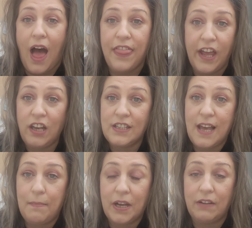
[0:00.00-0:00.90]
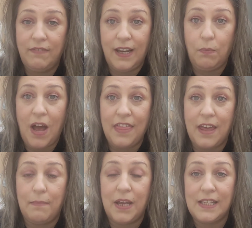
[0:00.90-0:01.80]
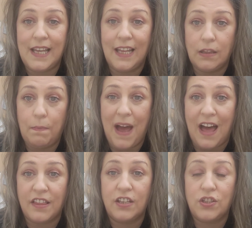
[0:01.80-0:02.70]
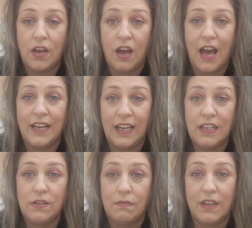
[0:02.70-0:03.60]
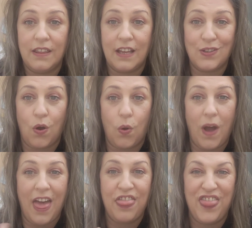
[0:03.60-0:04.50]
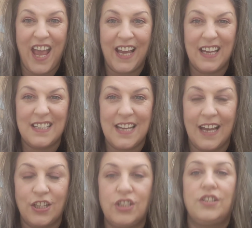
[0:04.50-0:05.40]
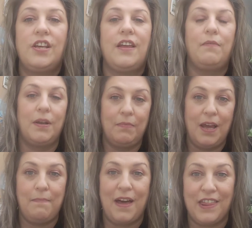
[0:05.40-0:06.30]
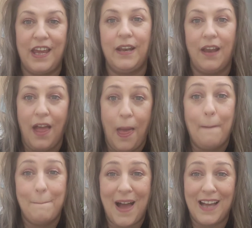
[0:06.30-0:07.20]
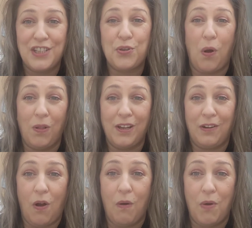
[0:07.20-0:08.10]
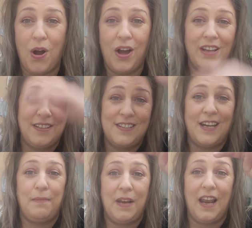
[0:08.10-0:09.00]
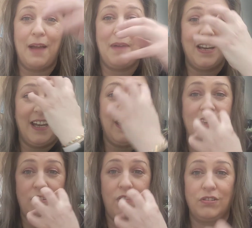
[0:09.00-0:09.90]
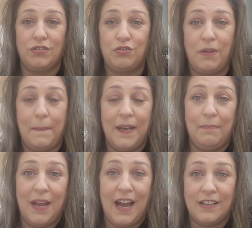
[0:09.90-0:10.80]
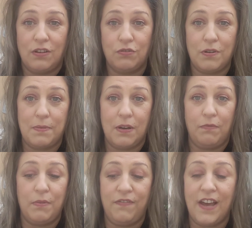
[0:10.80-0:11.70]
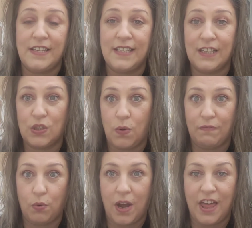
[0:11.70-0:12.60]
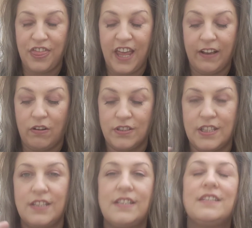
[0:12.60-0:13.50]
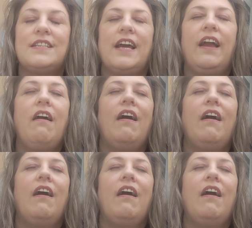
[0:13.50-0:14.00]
The only time I can really wear them is in the bath, so I need something that's got quite a thick texture, so that when I'm laying bath in my scalding hot water, steaming like mad, it ain't all just dripping in my eyes or dripping off my face. It needs to have quite a thick consistency,